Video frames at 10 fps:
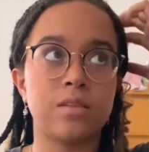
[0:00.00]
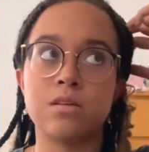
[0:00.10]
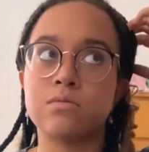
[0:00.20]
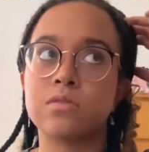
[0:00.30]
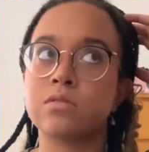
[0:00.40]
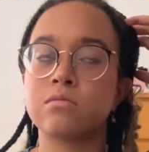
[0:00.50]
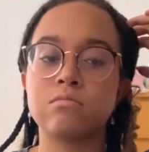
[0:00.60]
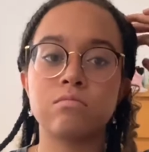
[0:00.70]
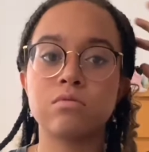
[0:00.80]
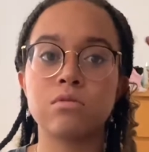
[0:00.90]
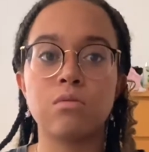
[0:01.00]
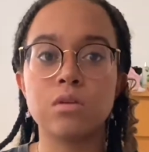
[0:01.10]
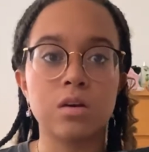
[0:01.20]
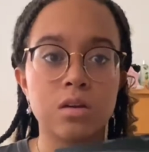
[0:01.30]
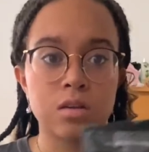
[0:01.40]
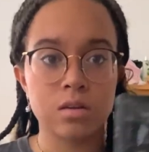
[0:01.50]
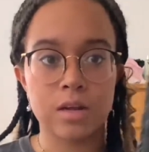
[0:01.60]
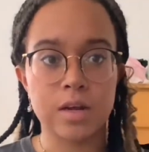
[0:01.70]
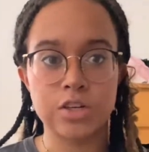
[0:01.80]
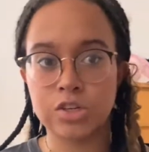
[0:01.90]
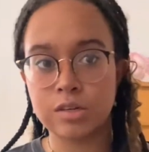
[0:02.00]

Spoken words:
and it was so good, and I